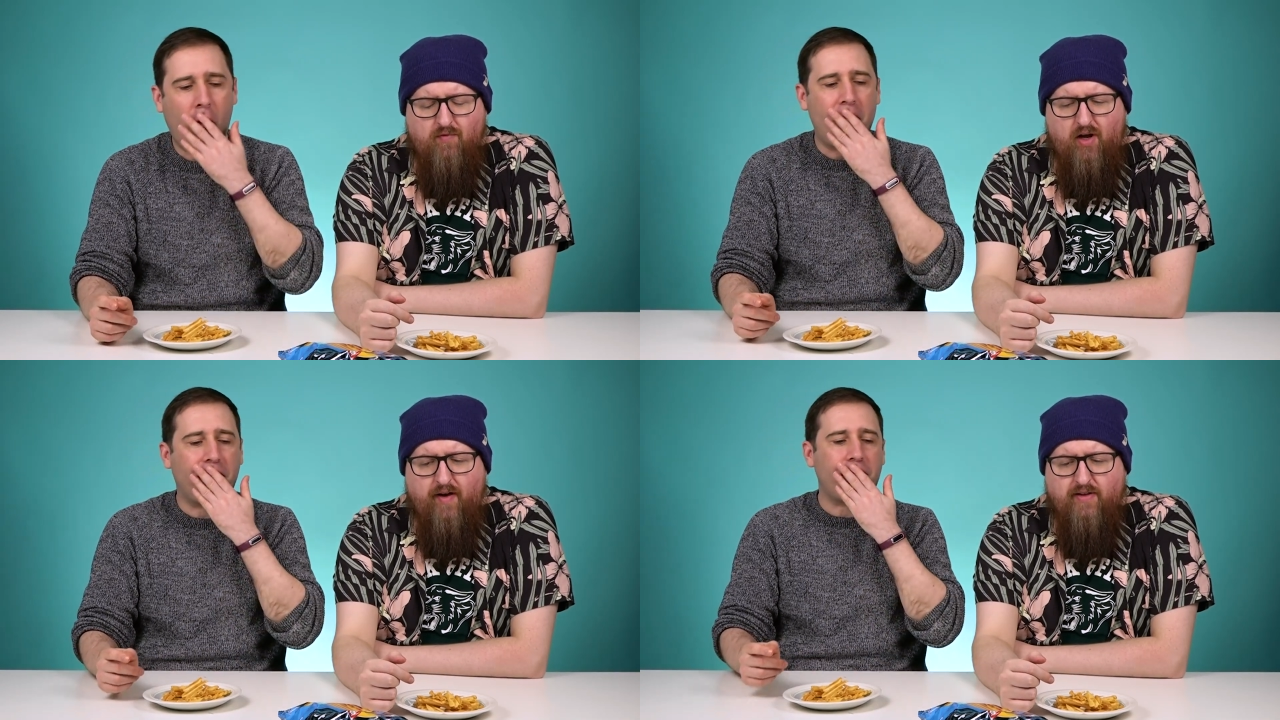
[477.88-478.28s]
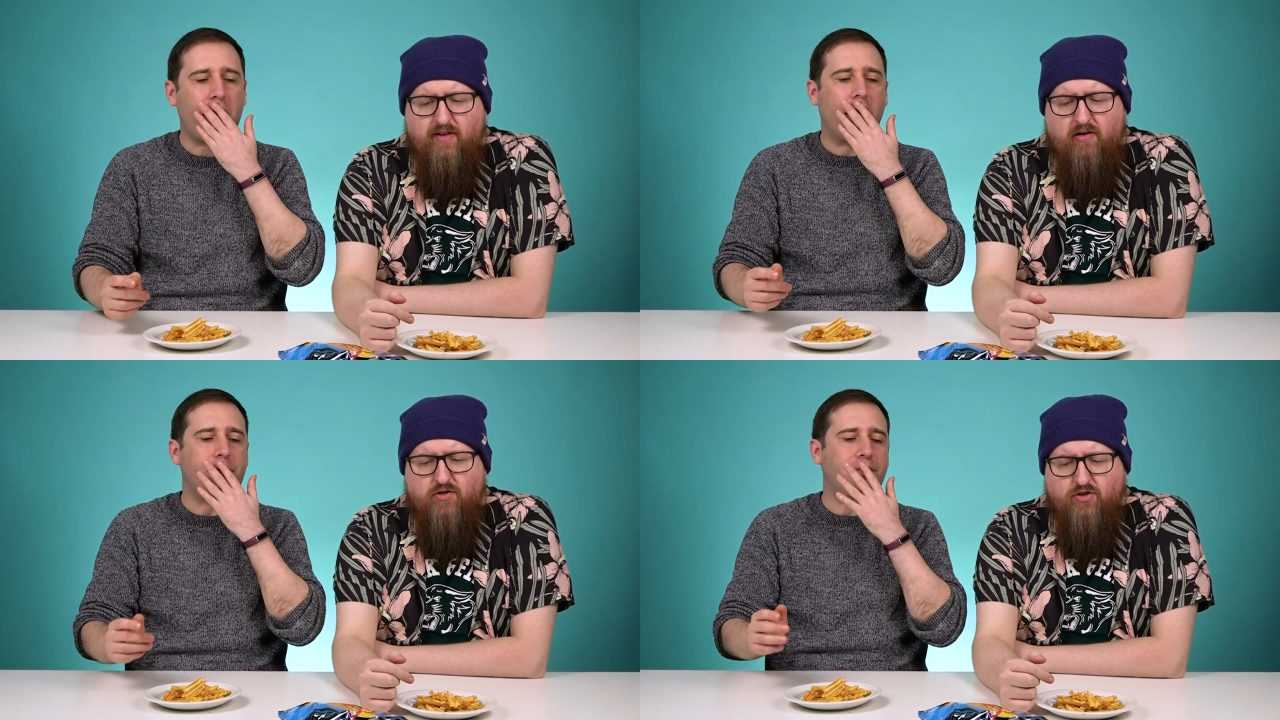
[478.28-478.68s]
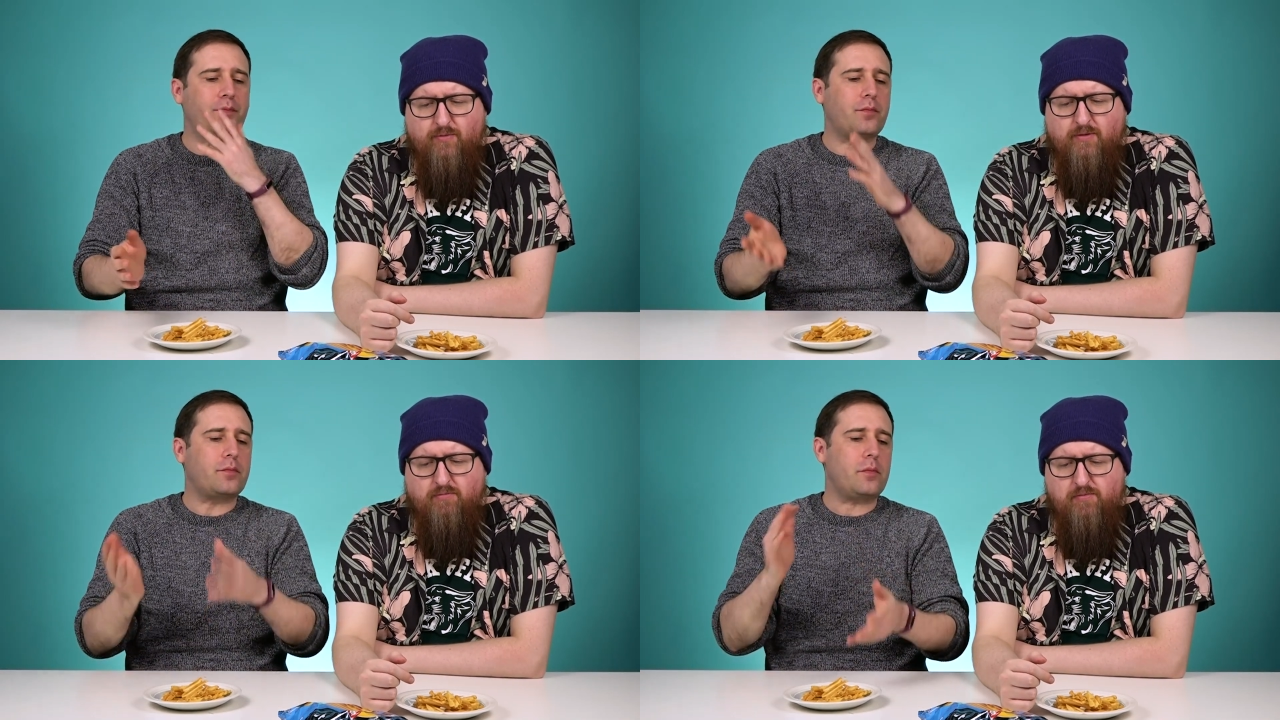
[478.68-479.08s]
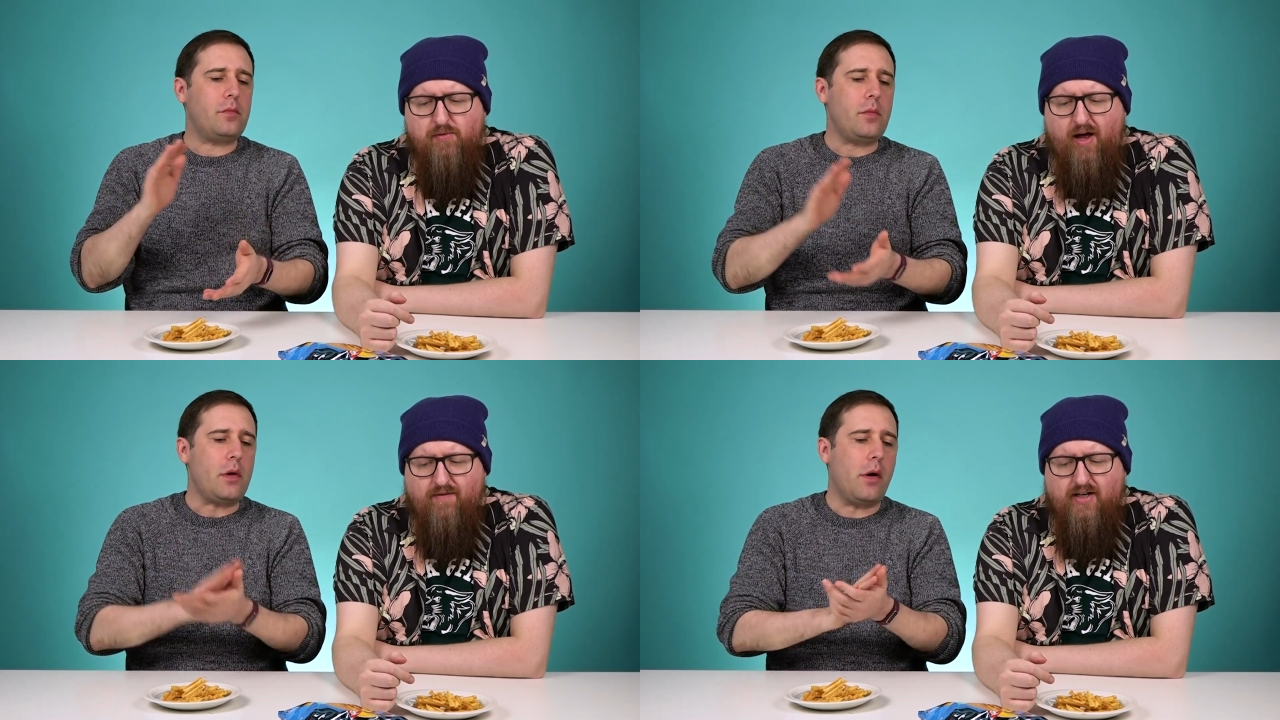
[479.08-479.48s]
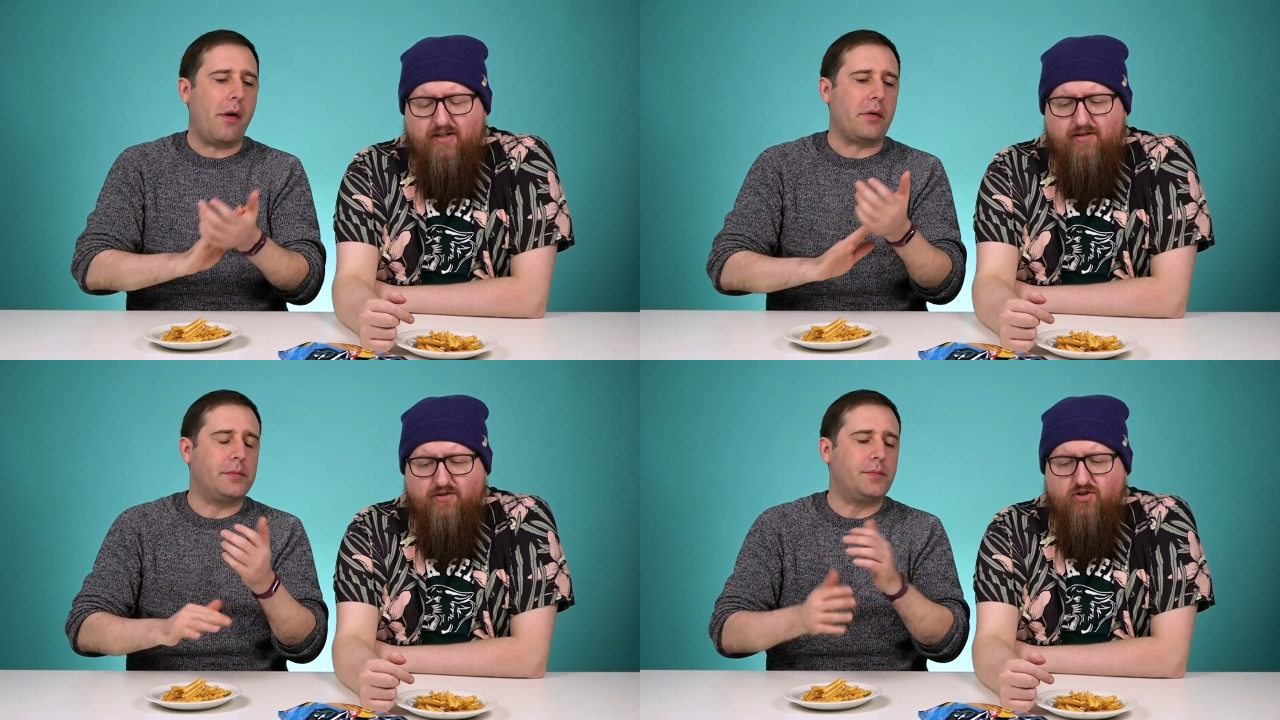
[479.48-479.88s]
Speaker 1: I think they're assuming people haven't had a
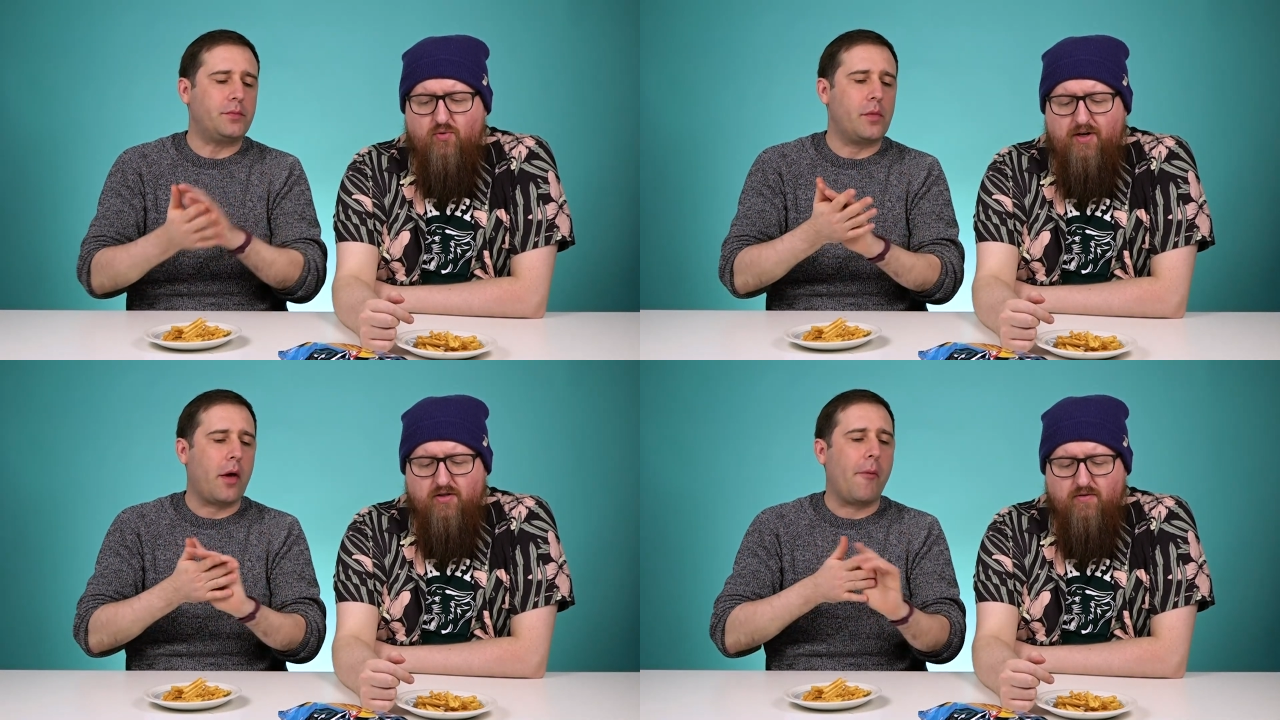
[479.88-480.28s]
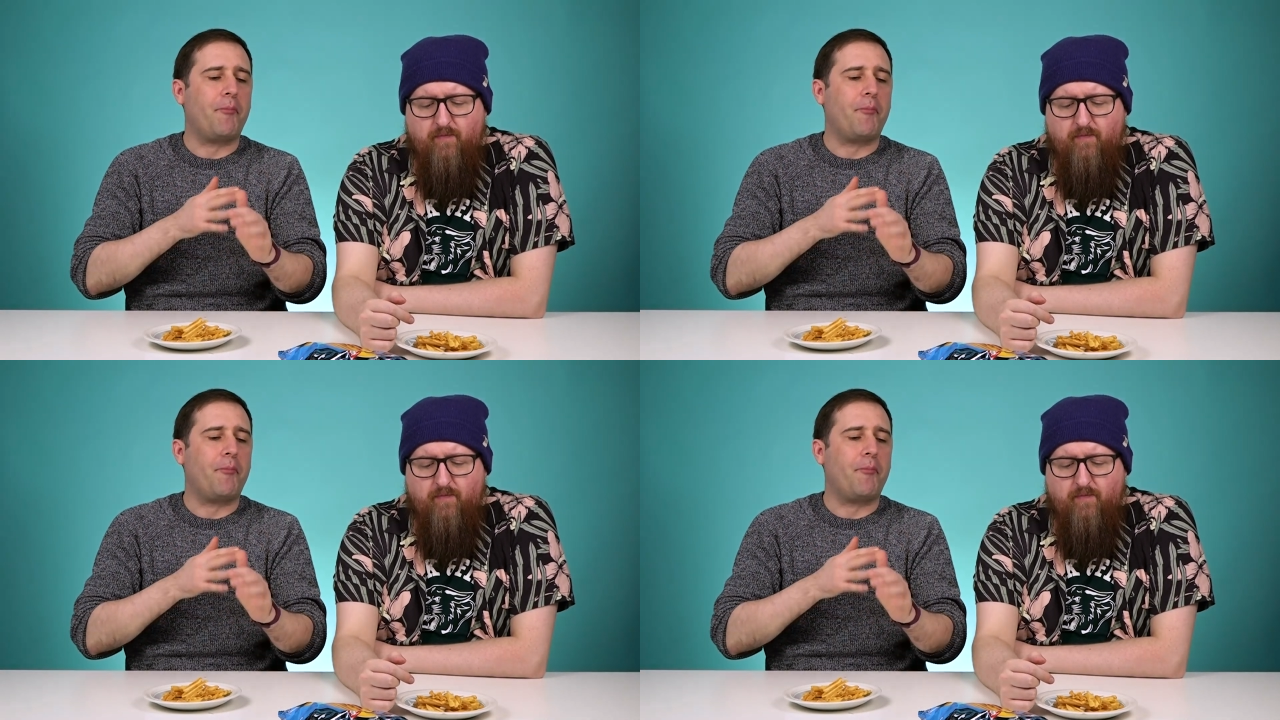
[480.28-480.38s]
lot of squid.